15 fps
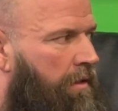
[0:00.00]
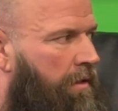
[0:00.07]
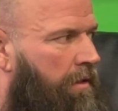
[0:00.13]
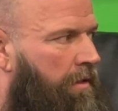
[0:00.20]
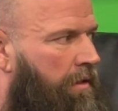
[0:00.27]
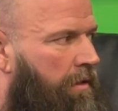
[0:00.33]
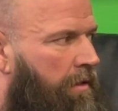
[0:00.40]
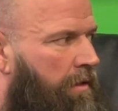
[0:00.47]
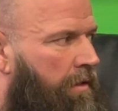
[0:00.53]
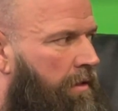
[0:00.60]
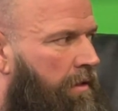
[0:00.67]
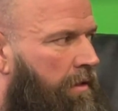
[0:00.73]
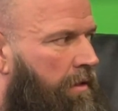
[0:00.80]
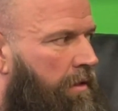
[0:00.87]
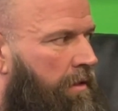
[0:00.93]

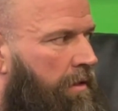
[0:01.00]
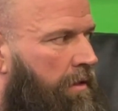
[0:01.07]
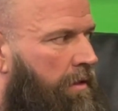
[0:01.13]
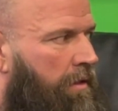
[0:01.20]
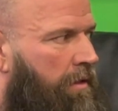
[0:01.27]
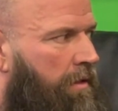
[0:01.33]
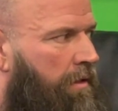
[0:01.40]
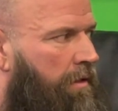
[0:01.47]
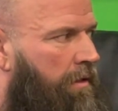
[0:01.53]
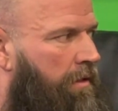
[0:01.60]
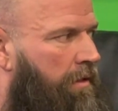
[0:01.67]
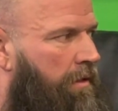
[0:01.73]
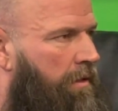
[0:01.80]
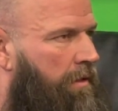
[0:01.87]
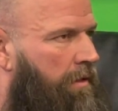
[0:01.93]

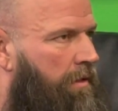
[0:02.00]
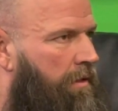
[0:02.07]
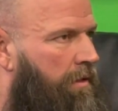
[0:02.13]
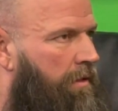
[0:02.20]
[no speech]